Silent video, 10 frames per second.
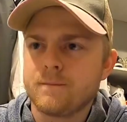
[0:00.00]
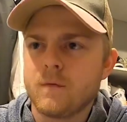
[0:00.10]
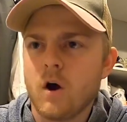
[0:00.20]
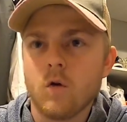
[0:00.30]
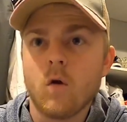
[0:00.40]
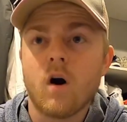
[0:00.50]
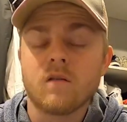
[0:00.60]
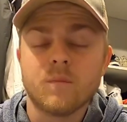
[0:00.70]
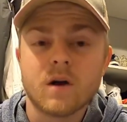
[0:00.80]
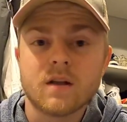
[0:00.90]
a lot
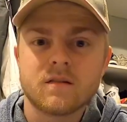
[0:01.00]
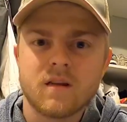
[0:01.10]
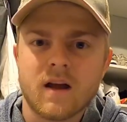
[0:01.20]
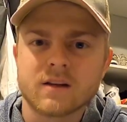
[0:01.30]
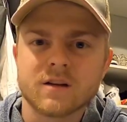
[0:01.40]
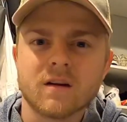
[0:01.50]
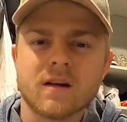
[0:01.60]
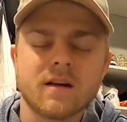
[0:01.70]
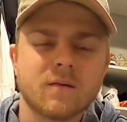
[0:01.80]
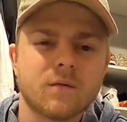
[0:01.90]
of bikes,
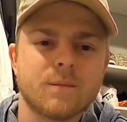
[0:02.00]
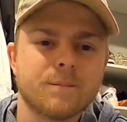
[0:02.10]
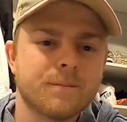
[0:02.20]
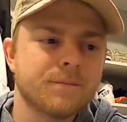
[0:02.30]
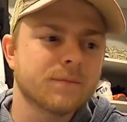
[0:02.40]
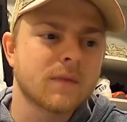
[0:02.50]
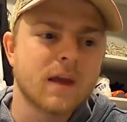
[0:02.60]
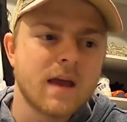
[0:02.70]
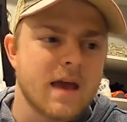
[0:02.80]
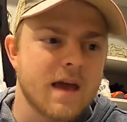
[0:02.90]
actually.
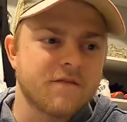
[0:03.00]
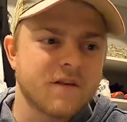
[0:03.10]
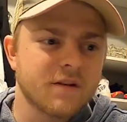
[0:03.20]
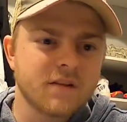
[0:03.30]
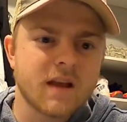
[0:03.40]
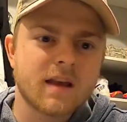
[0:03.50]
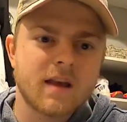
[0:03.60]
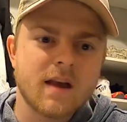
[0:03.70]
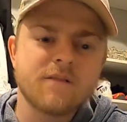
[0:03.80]
It feels like